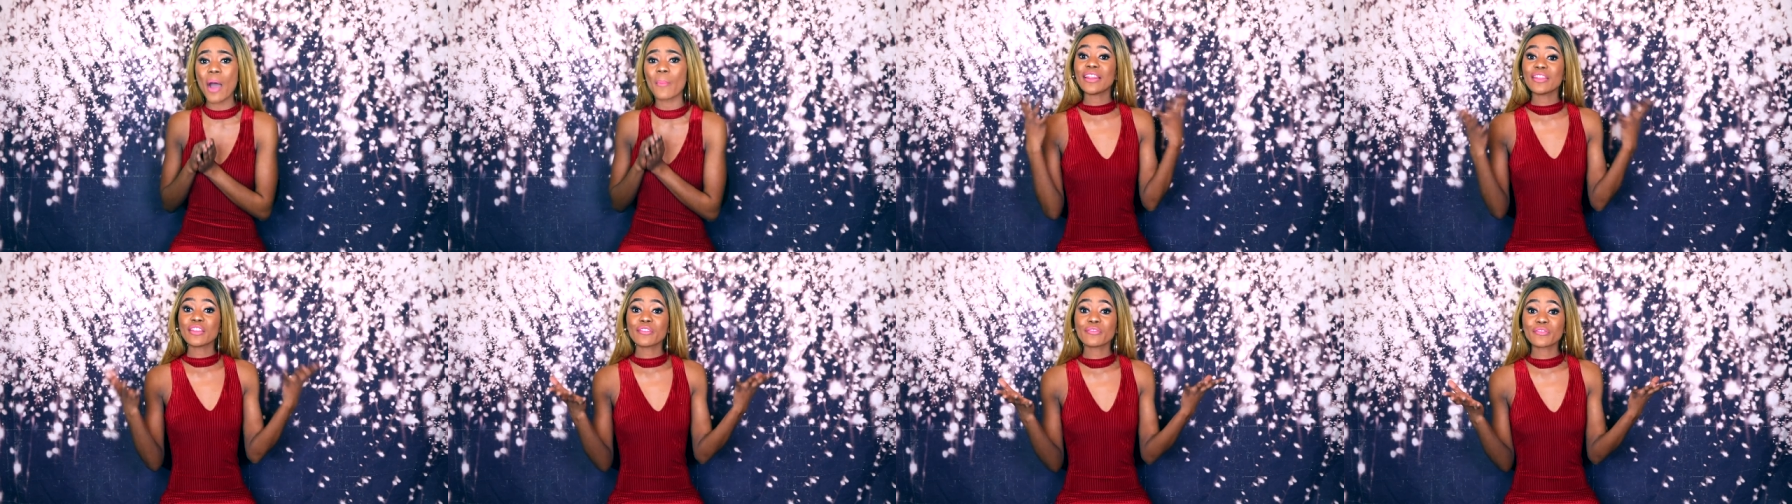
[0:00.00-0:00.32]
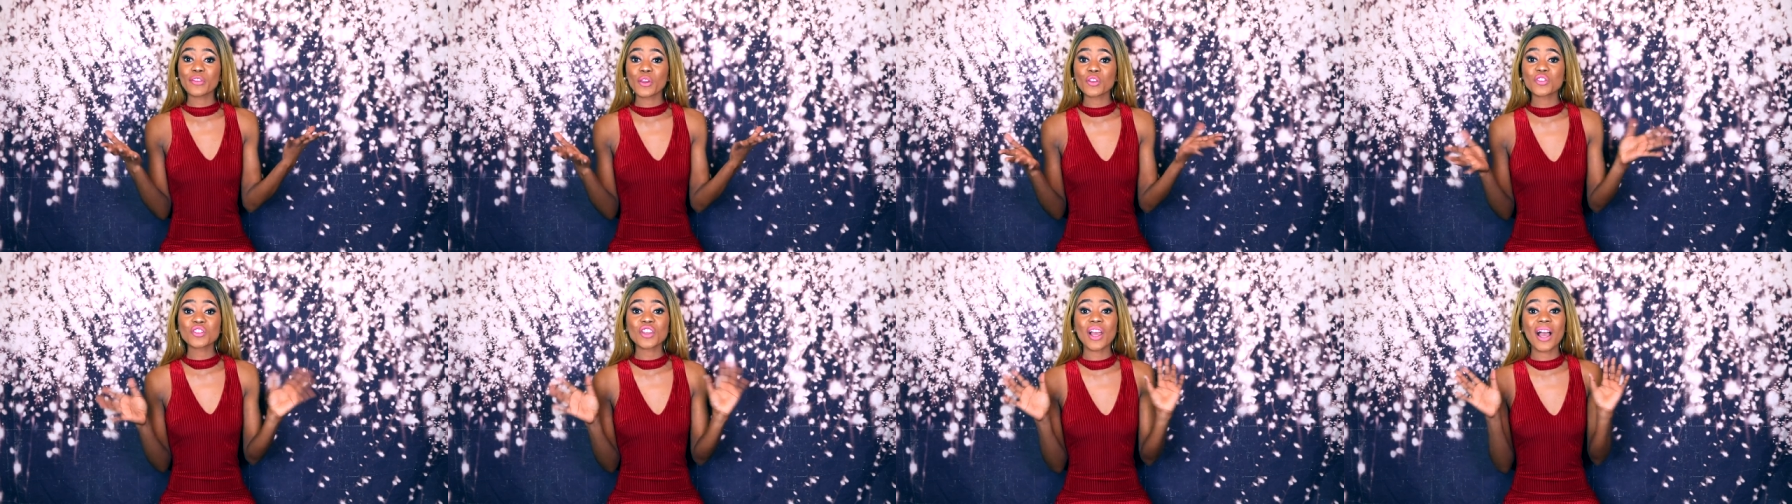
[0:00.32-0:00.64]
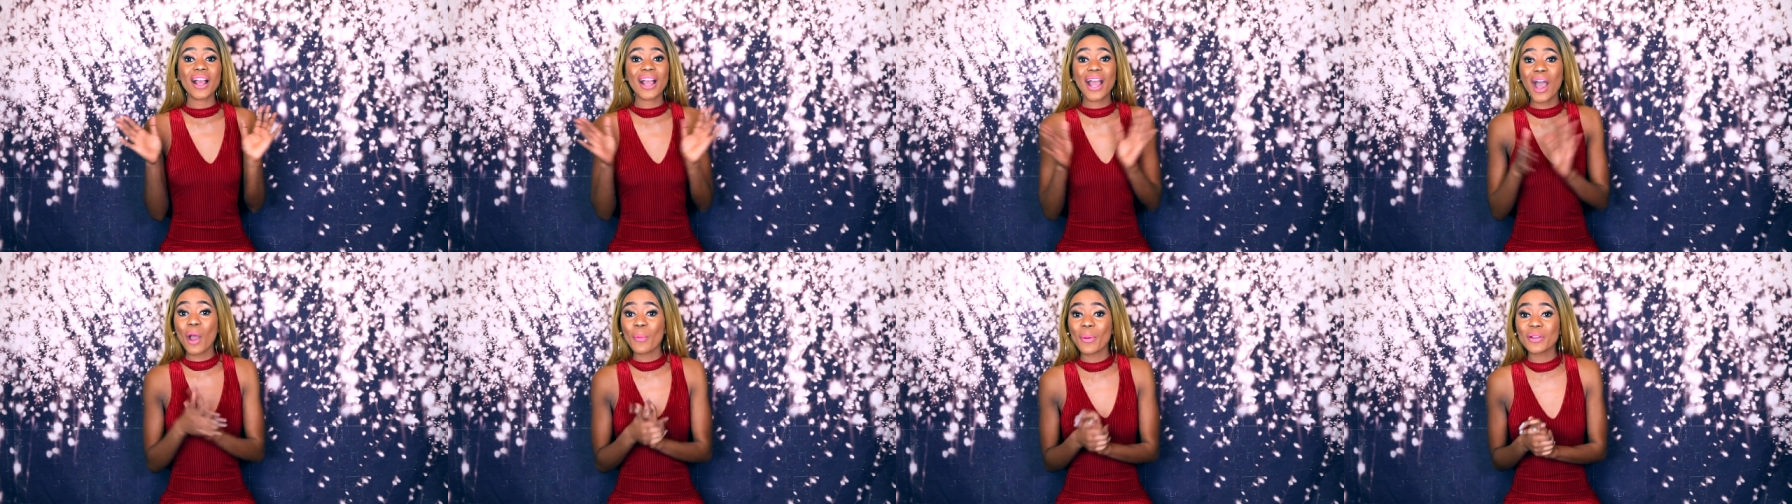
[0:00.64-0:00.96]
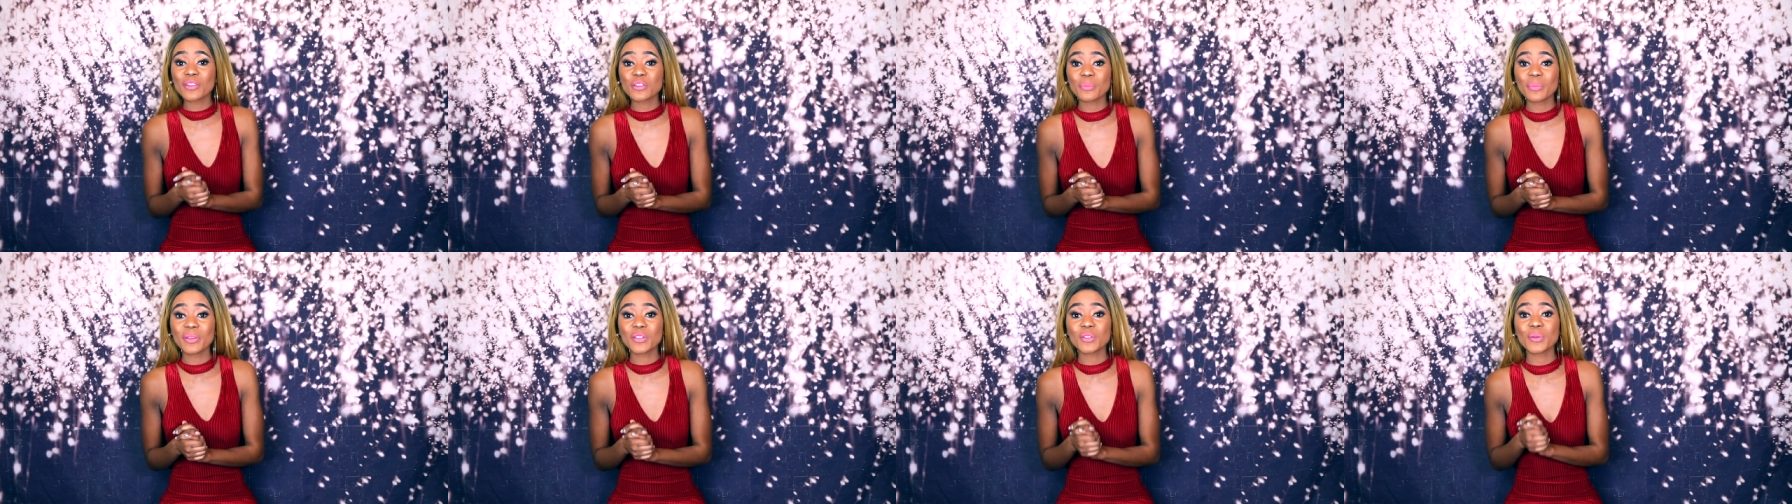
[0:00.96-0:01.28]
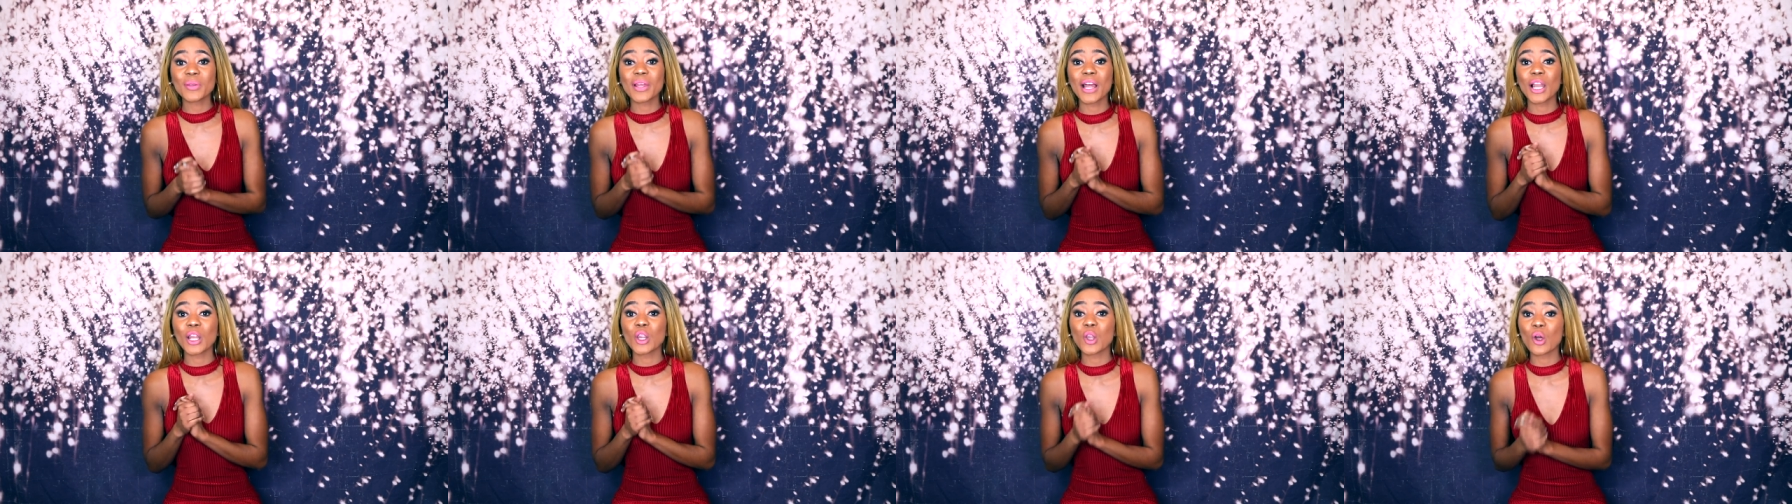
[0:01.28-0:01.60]
In the future, I can't wait to be
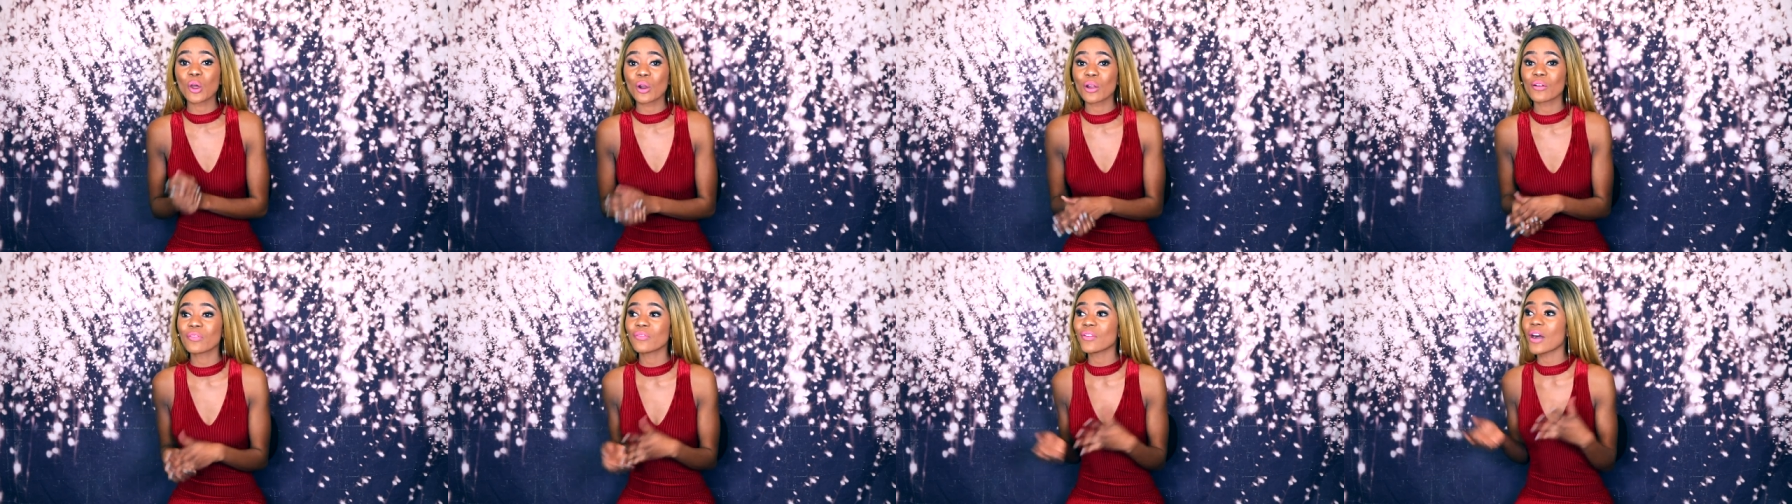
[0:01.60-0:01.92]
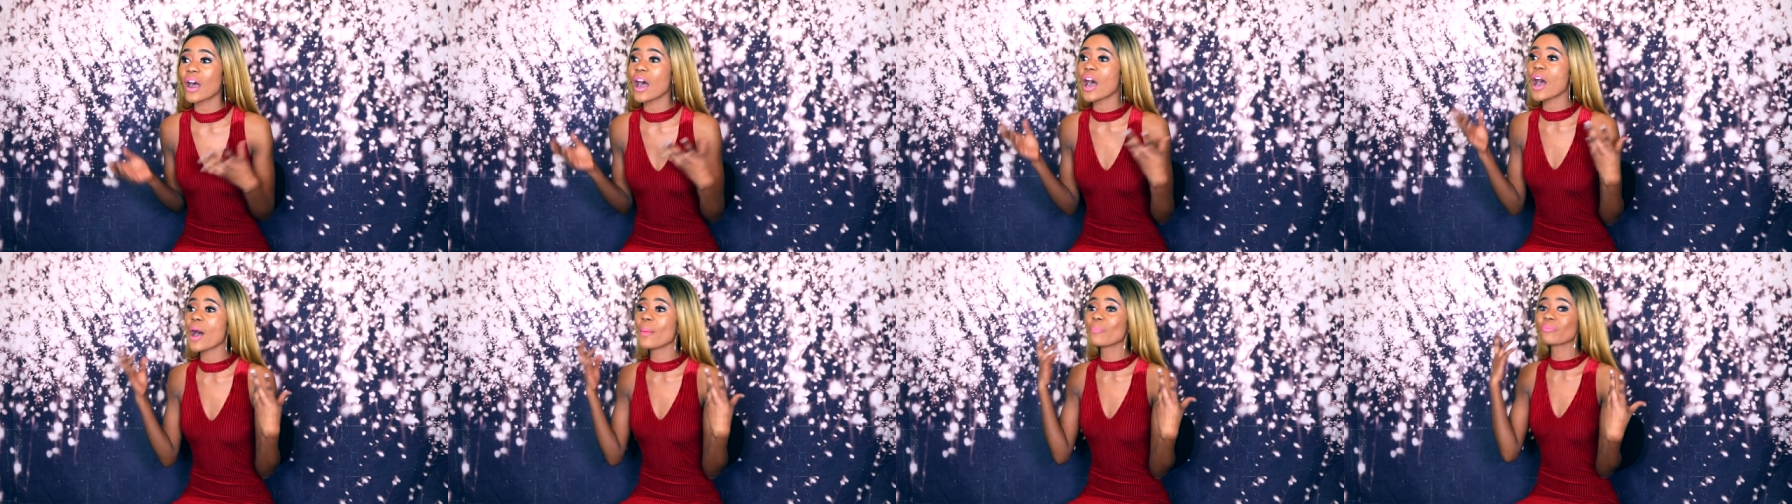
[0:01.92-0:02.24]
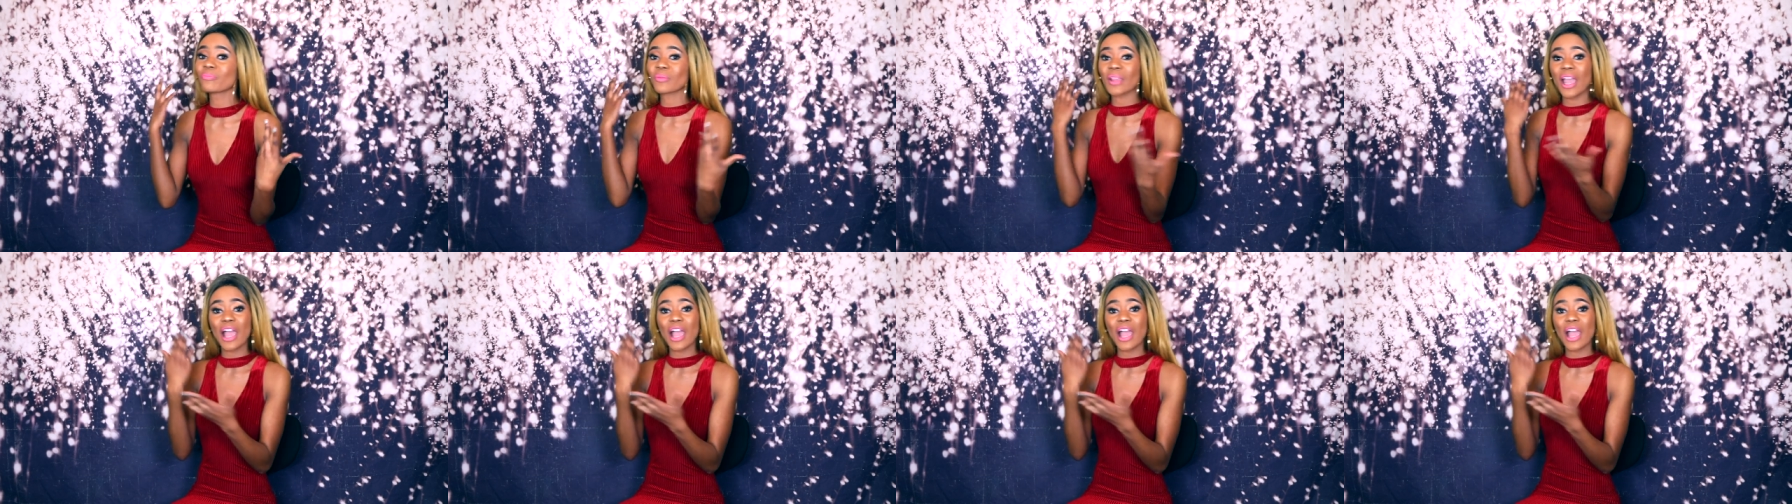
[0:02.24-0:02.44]
doing a lot of um,